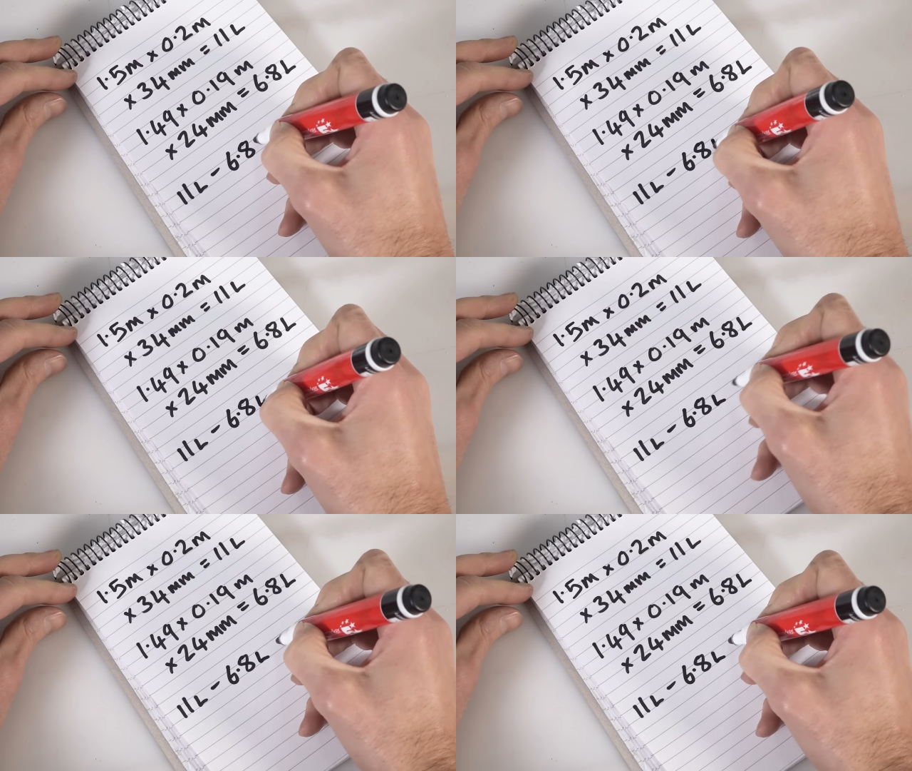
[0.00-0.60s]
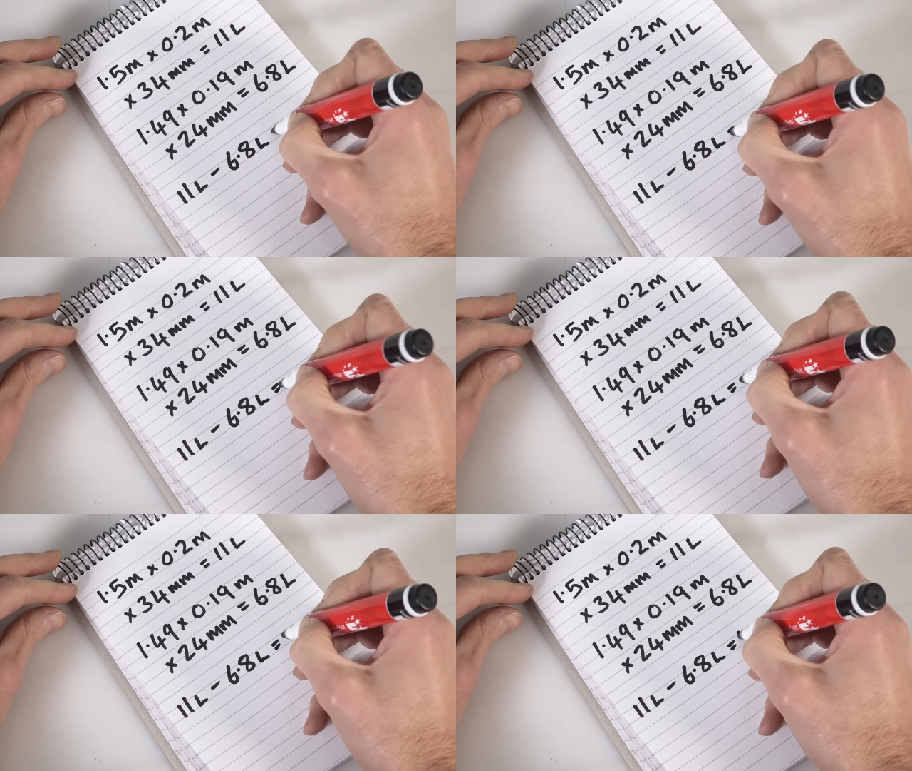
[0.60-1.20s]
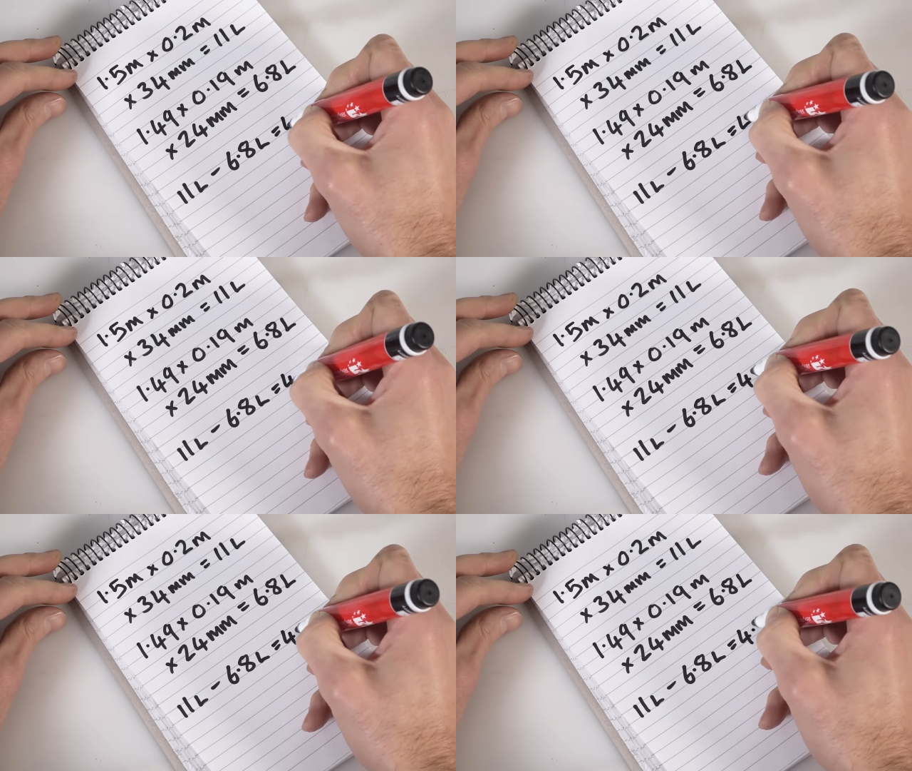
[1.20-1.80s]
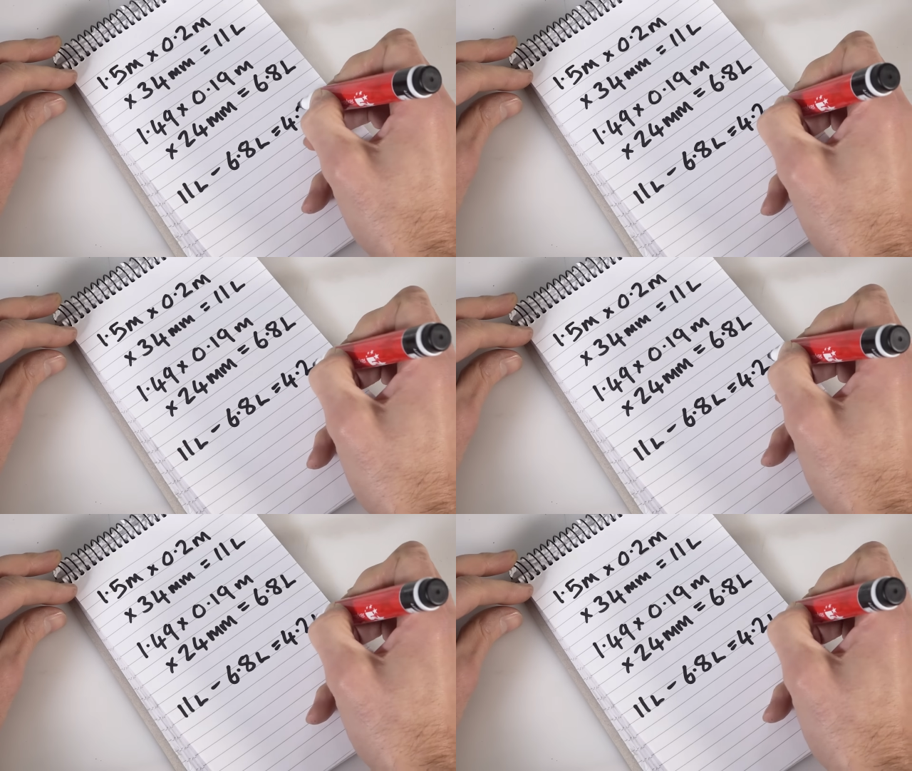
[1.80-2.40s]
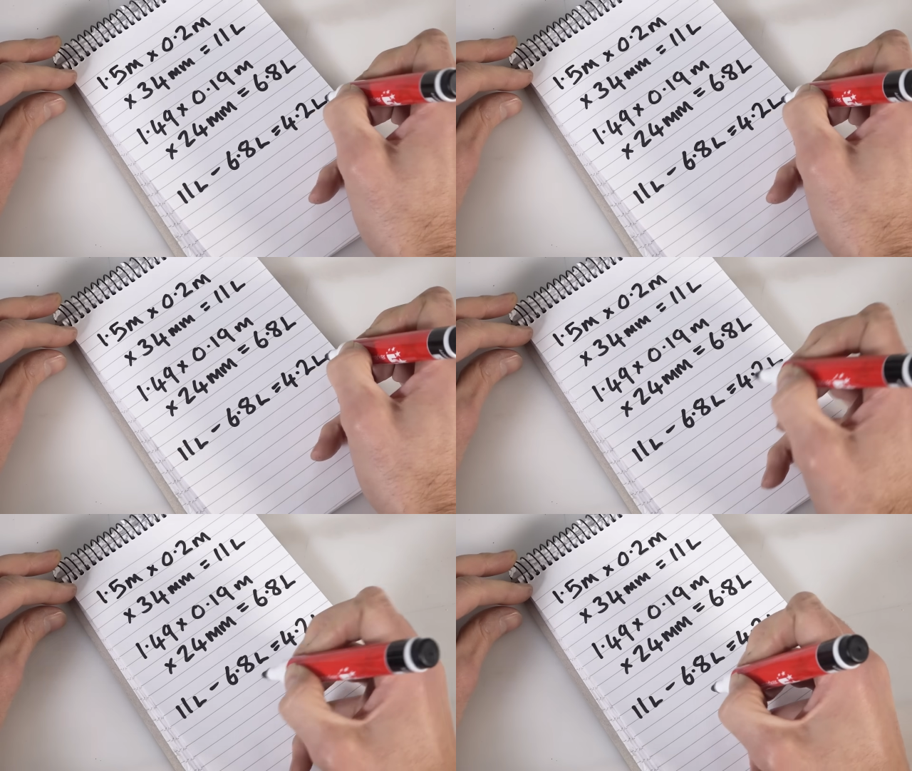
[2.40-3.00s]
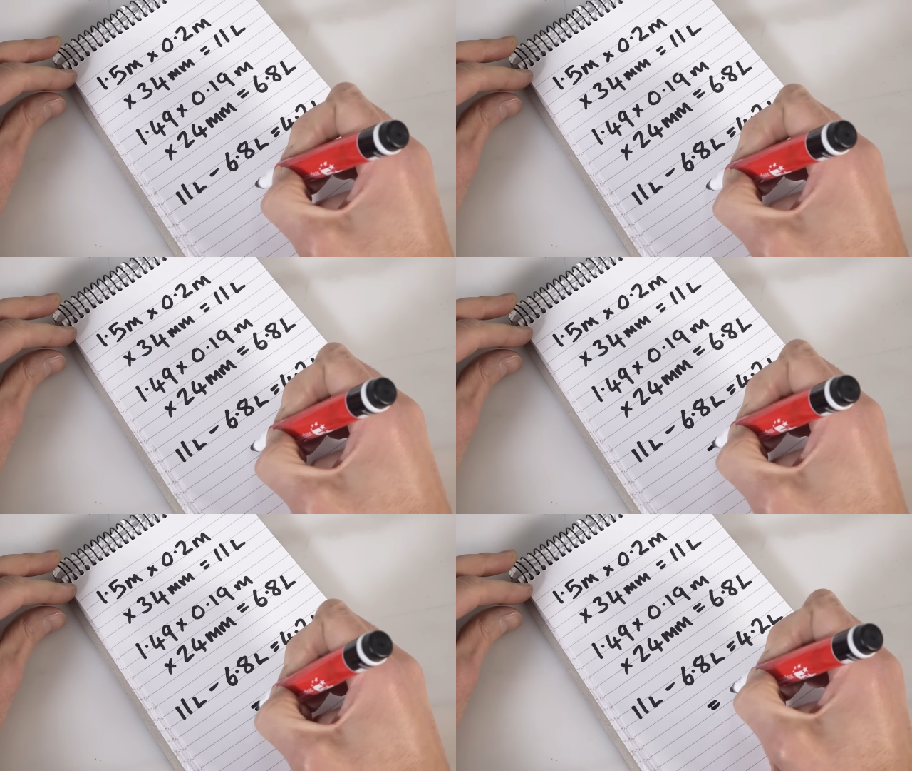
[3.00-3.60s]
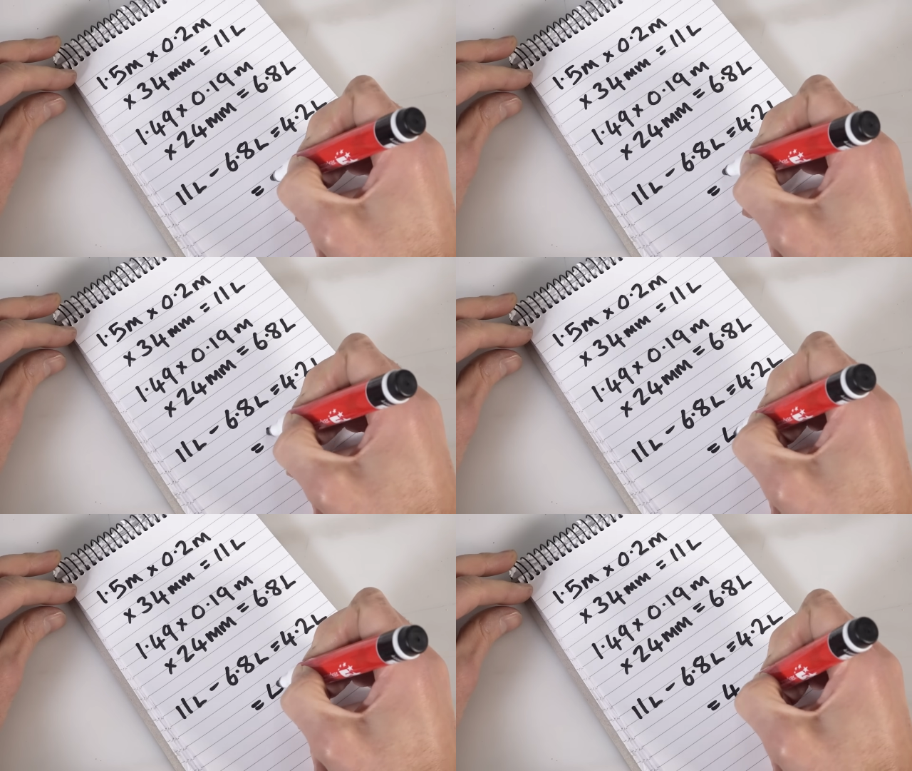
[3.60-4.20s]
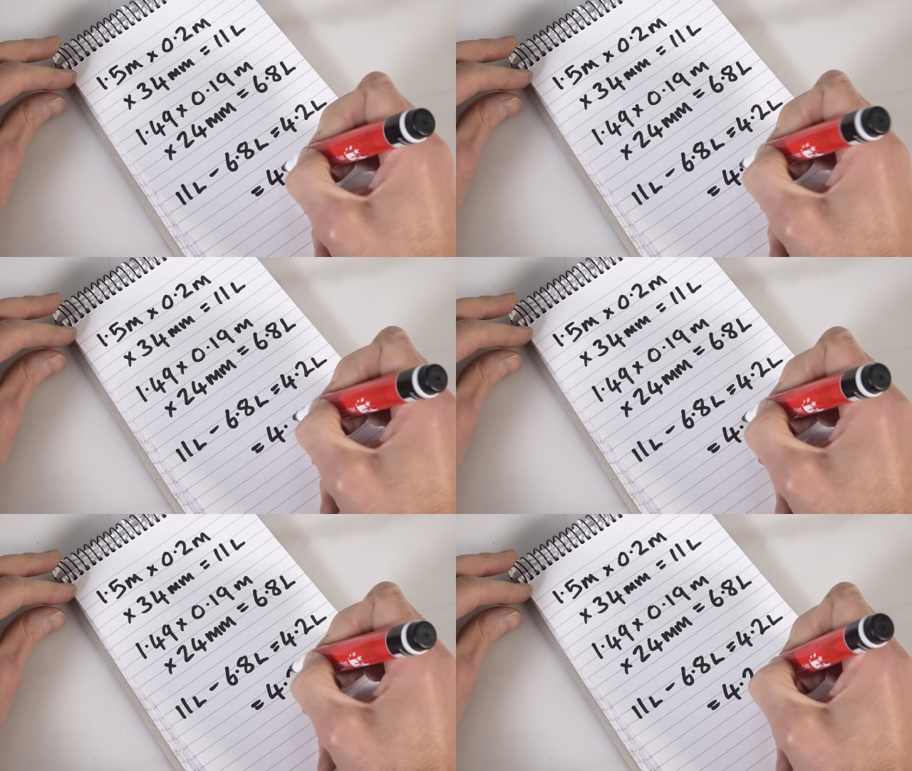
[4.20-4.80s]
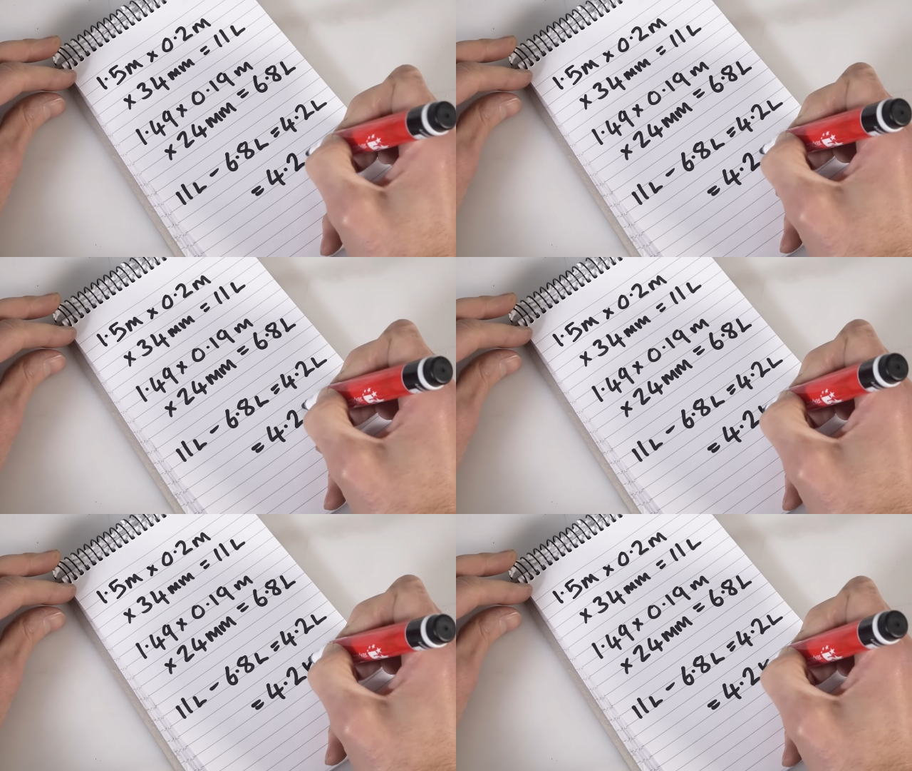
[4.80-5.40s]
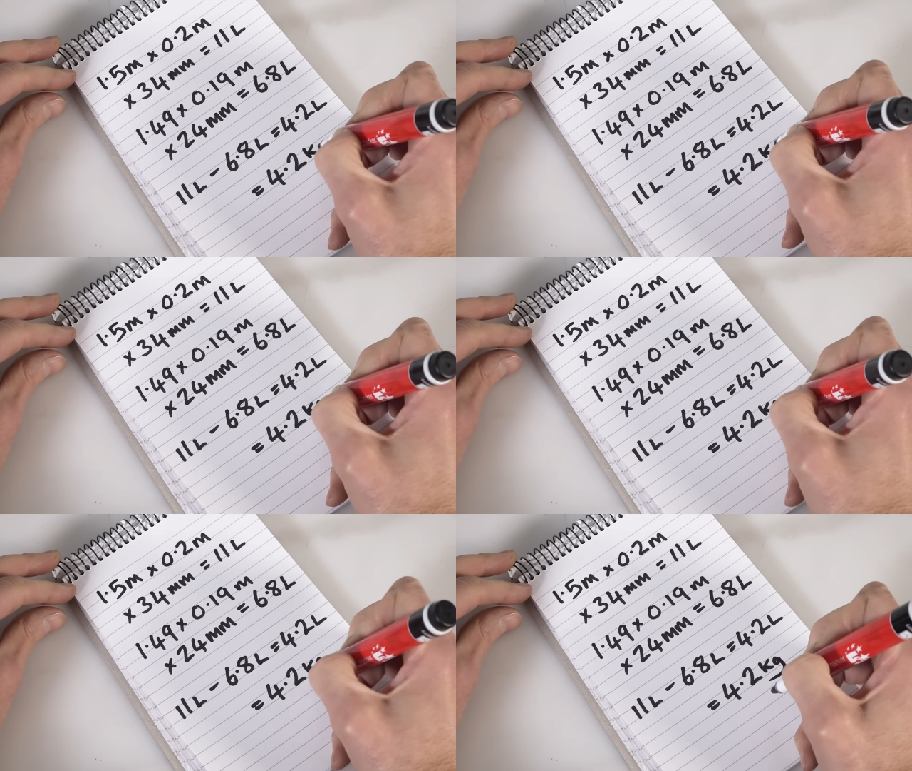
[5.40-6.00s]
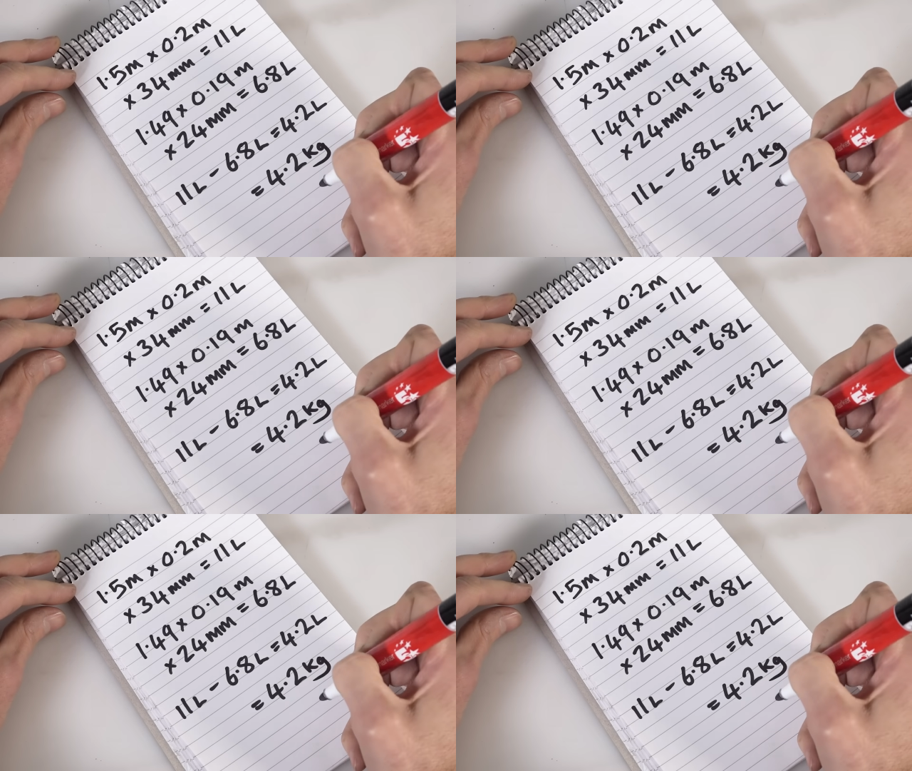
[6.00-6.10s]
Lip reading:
Nobody's mouth can be seen.